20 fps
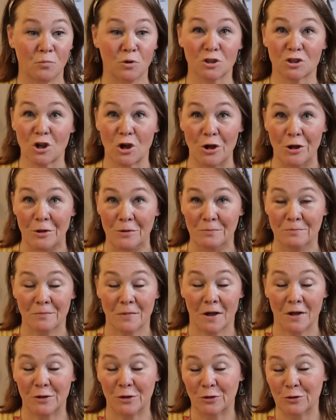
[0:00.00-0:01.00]
was gone.
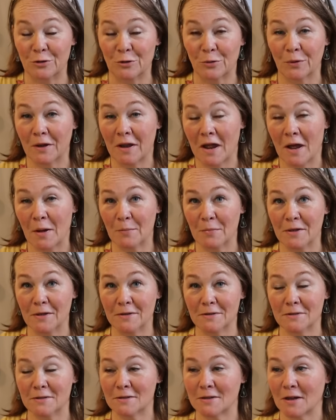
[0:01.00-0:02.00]
I don't know what
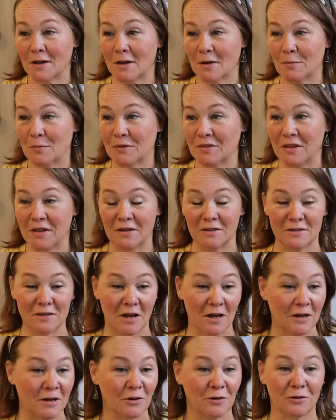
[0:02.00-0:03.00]
happened, uh, but the
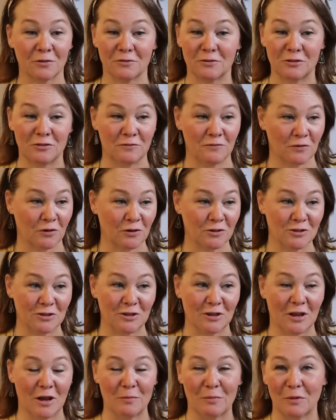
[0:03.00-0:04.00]
entire
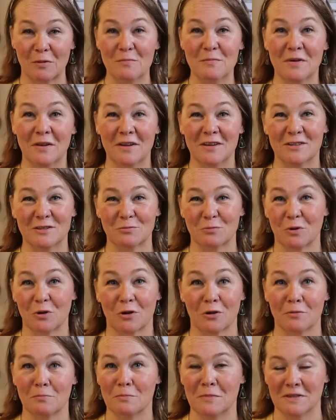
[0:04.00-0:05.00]
first couple of minutes
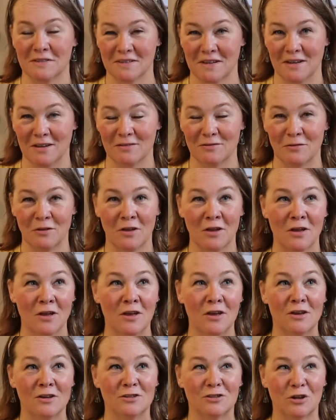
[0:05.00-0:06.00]
were missing.
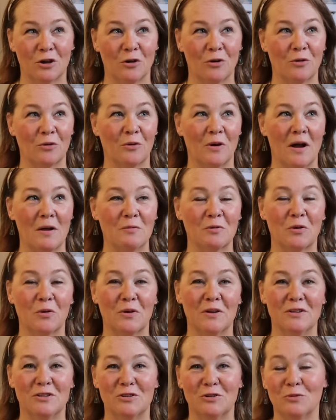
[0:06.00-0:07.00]
So I'm
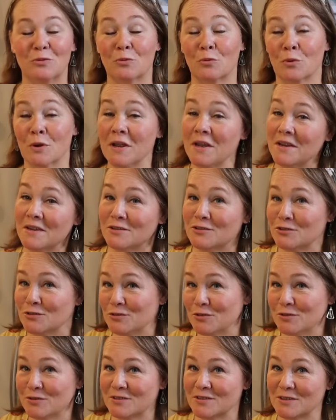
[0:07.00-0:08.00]
going to
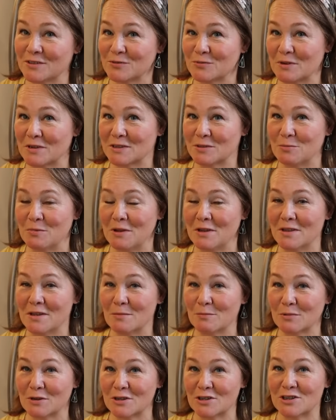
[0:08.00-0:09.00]
reintroduce this recipe that
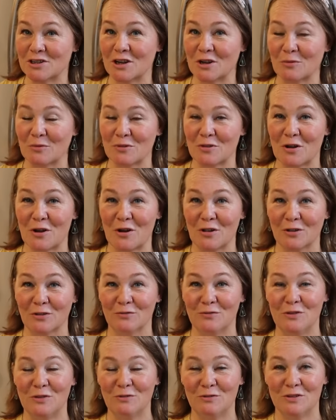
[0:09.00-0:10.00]
I'm going to share with all
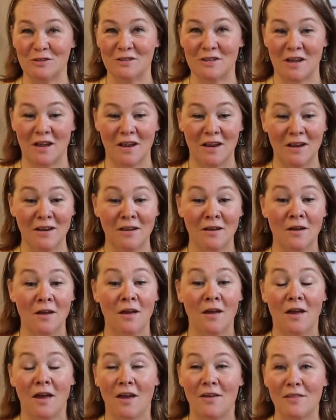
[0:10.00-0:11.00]
of you today,
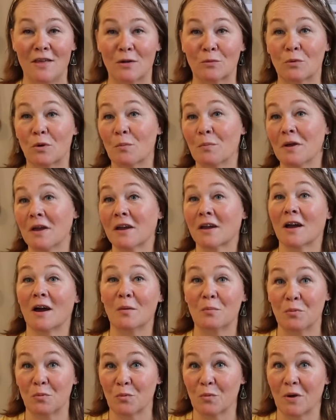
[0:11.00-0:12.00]
and then we'll pick
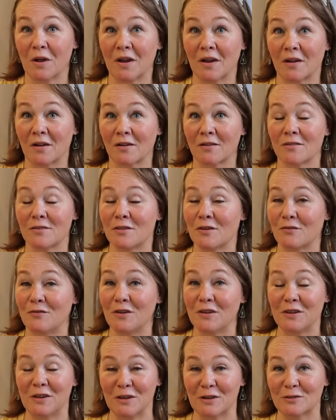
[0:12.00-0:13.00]
up where the
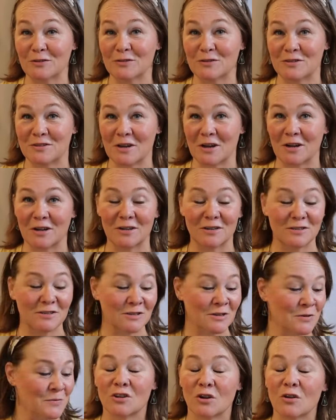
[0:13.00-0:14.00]
video
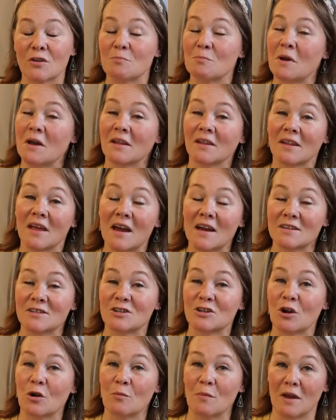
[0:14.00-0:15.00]
starts. So in my
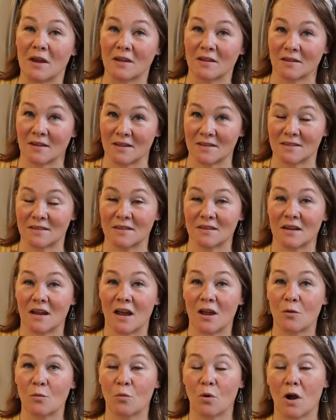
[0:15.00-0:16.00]
last home ec lesson,
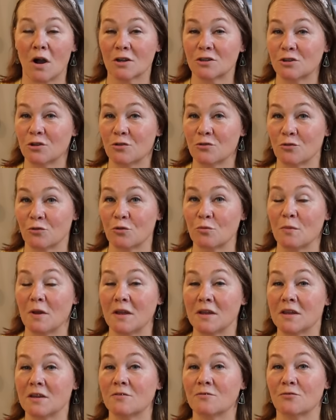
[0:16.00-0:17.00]
I walked you through
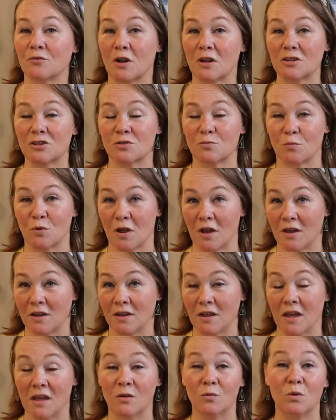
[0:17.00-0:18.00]
making French
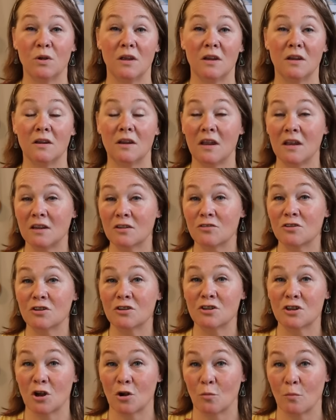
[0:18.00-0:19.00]
bread and we kneaded
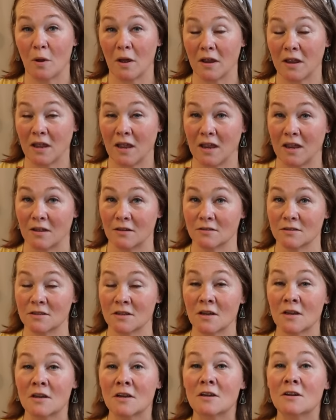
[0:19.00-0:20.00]
the dough by hand.
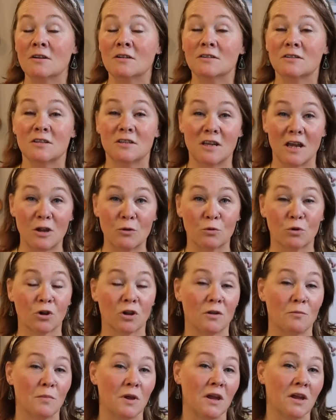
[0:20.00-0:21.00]
Today we're
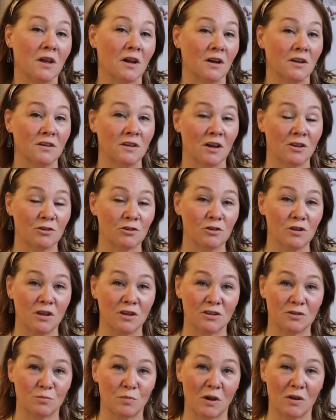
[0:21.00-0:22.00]
going to make another
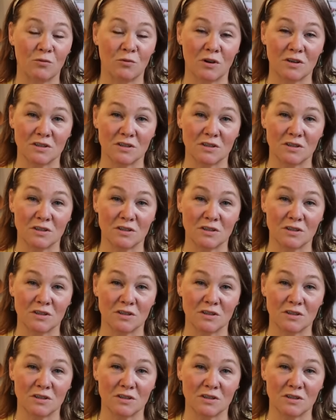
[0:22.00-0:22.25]
yeast bread